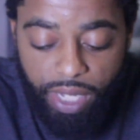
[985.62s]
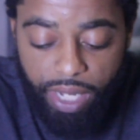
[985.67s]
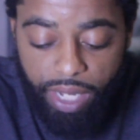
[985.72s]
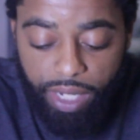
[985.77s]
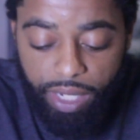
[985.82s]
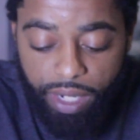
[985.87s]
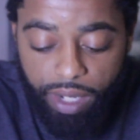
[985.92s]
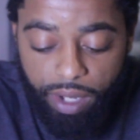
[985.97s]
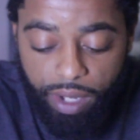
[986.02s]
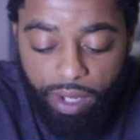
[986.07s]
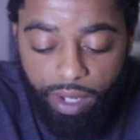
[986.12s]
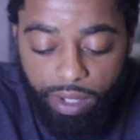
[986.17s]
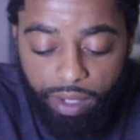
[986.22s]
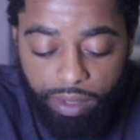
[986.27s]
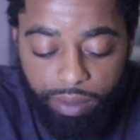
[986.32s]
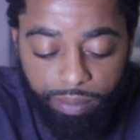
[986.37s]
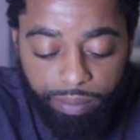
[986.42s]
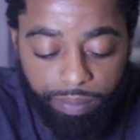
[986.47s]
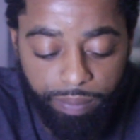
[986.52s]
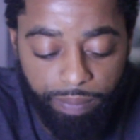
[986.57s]

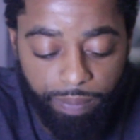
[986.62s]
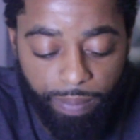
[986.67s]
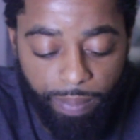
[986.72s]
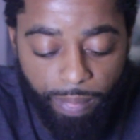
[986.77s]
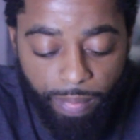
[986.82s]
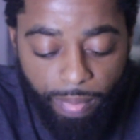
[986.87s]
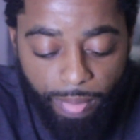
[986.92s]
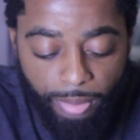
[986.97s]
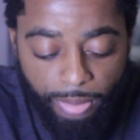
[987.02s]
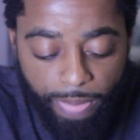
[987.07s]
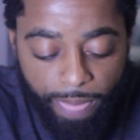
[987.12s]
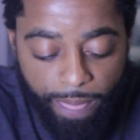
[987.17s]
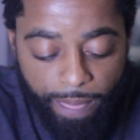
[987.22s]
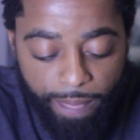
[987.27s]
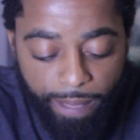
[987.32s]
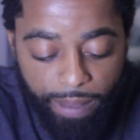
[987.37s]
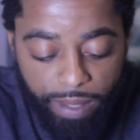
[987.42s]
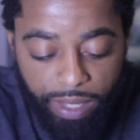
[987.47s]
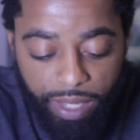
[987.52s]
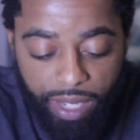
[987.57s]
And
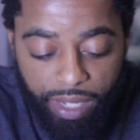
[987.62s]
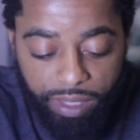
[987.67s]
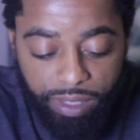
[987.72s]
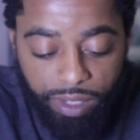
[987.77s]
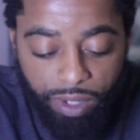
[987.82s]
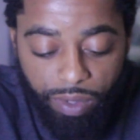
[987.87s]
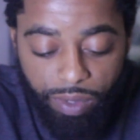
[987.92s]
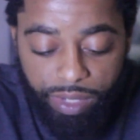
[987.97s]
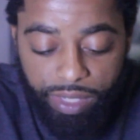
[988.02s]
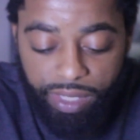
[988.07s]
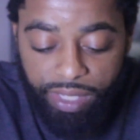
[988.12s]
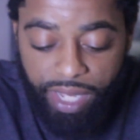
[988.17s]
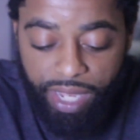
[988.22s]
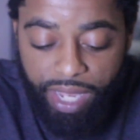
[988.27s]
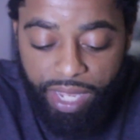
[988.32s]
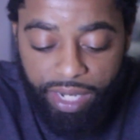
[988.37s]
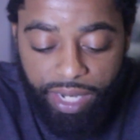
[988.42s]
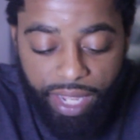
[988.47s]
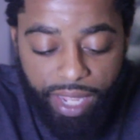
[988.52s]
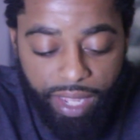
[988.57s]
yeah, so it's
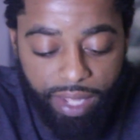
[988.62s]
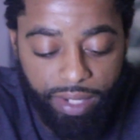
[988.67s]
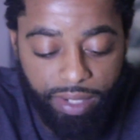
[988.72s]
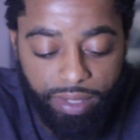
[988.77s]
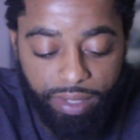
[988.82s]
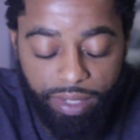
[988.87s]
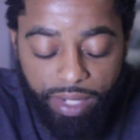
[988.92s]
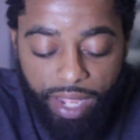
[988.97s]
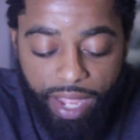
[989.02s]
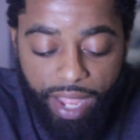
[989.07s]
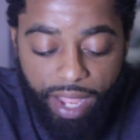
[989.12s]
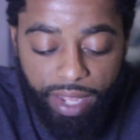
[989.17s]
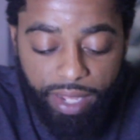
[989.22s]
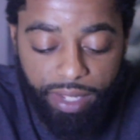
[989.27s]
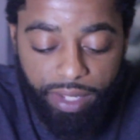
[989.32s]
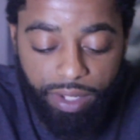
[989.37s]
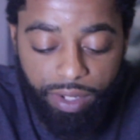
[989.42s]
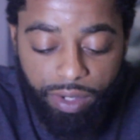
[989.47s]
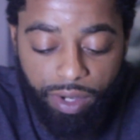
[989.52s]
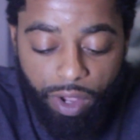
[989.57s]
saying that,
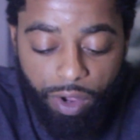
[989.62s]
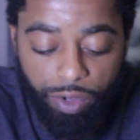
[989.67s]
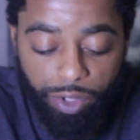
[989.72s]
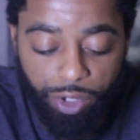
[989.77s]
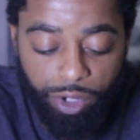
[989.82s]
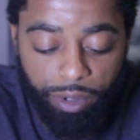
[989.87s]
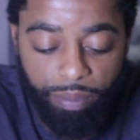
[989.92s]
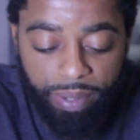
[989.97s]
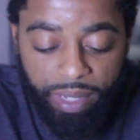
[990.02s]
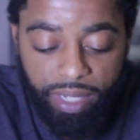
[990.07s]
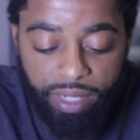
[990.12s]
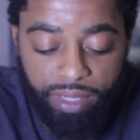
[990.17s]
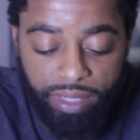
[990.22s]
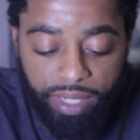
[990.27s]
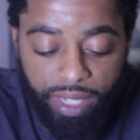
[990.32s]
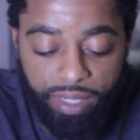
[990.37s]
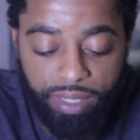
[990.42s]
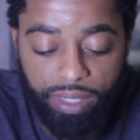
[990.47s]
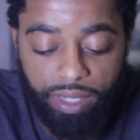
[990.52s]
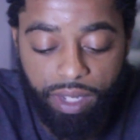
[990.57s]
you know, European
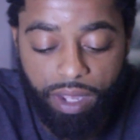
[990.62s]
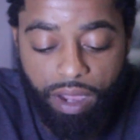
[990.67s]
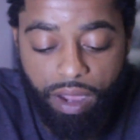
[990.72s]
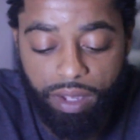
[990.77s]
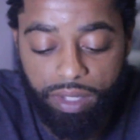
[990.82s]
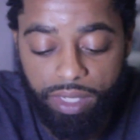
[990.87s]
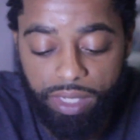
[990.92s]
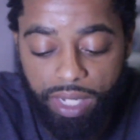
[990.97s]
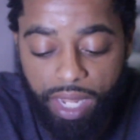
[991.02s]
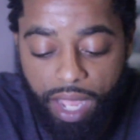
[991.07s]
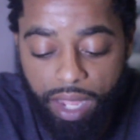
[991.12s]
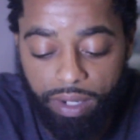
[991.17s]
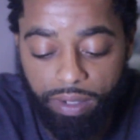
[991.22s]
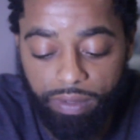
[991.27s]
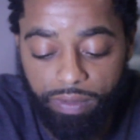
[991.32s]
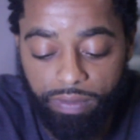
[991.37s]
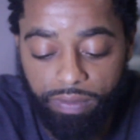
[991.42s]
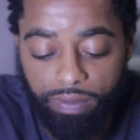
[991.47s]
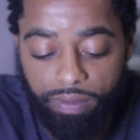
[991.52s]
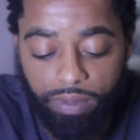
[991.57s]
sex can cause a lot
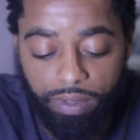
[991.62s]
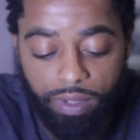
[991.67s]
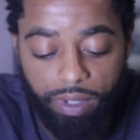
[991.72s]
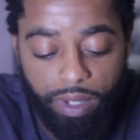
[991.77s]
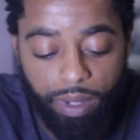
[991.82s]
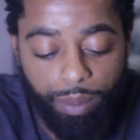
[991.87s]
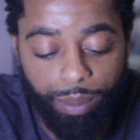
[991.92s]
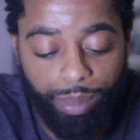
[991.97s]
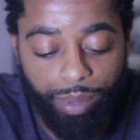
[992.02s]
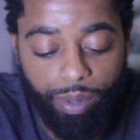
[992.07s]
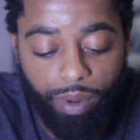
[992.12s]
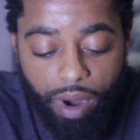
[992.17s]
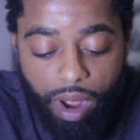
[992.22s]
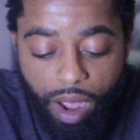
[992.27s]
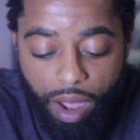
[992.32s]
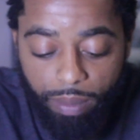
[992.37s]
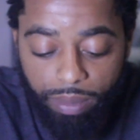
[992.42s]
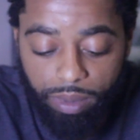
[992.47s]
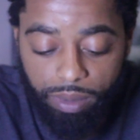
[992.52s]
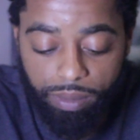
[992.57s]
of
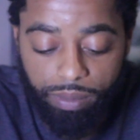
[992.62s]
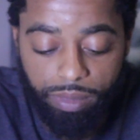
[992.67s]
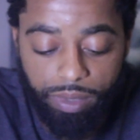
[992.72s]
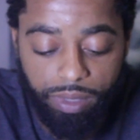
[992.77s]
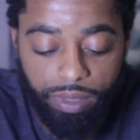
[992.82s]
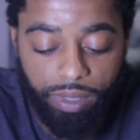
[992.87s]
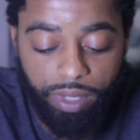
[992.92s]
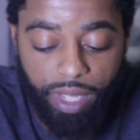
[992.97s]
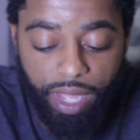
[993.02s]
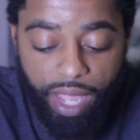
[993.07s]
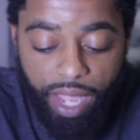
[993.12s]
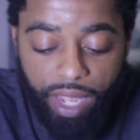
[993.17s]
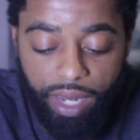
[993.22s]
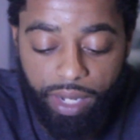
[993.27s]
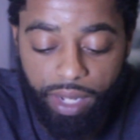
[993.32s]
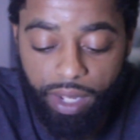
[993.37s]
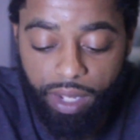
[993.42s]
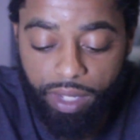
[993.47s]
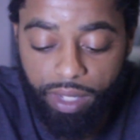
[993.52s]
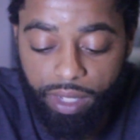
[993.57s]
problems,
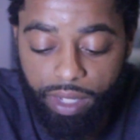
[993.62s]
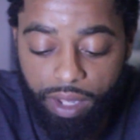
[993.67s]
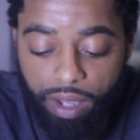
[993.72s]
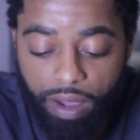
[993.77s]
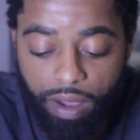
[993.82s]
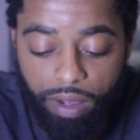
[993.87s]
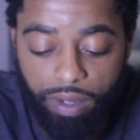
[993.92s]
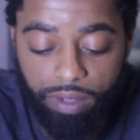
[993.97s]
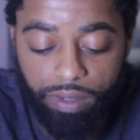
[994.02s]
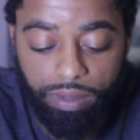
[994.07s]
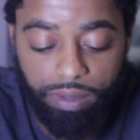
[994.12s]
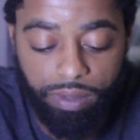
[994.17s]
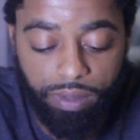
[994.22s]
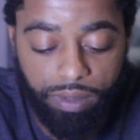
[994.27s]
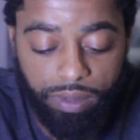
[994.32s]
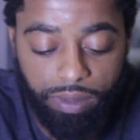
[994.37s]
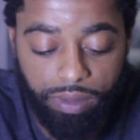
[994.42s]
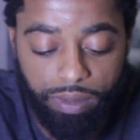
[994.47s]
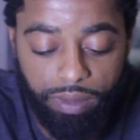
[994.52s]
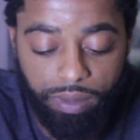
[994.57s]
and it can
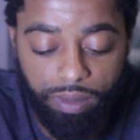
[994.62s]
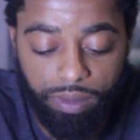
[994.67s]
cause